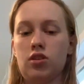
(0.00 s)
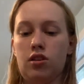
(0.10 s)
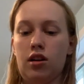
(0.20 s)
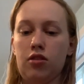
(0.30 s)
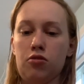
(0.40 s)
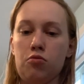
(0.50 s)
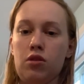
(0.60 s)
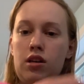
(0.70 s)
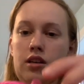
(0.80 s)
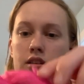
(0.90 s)
colored
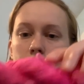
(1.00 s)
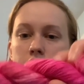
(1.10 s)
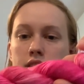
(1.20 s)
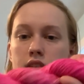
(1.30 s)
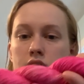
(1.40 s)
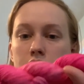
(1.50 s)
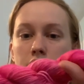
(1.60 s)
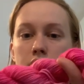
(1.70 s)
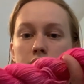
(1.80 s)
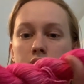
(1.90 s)
one
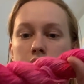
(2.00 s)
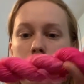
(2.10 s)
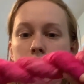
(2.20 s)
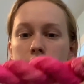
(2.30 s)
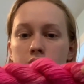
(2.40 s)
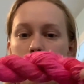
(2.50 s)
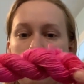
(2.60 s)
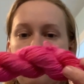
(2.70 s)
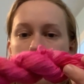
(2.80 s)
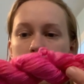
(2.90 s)
here.
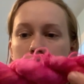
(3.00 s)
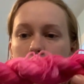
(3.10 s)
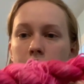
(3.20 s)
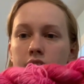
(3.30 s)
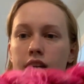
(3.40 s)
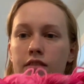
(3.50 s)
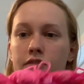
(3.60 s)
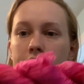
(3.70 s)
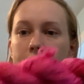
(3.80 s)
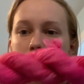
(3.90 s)
Not really a lot of
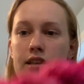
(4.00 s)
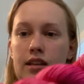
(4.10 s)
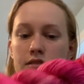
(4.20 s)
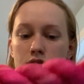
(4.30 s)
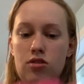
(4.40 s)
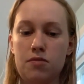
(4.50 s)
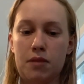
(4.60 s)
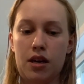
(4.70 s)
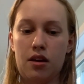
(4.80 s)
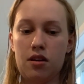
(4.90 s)
flecks in it, it's just
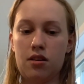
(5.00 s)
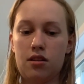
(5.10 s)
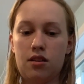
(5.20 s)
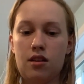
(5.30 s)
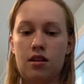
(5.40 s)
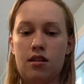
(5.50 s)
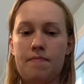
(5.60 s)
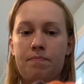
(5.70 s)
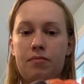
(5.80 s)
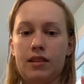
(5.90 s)
pink.
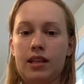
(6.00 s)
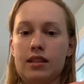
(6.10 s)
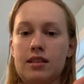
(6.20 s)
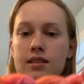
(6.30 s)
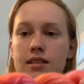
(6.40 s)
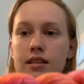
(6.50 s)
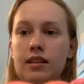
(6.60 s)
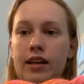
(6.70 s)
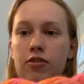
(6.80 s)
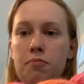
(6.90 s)
Then this is a
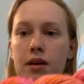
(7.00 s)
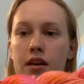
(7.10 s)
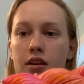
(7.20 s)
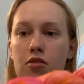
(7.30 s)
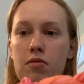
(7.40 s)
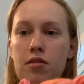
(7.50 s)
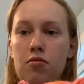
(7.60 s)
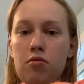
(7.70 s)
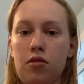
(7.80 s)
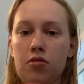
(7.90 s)
lighter pink with
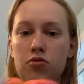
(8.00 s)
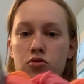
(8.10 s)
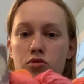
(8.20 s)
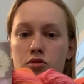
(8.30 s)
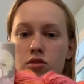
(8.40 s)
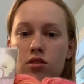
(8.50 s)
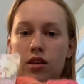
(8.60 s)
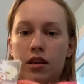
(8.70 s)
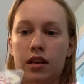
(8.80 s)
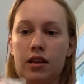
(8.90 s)
orange
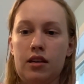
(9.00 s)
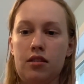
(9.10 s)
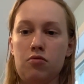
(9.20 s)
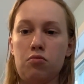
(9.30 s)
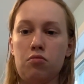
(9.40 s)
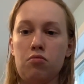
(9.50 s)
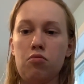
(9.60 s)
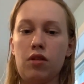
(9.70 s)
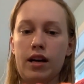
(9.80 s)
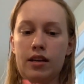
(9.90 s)
and
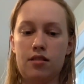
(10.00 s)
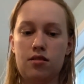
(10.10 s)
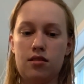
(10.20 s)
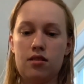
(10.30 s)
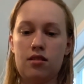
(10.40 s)
white.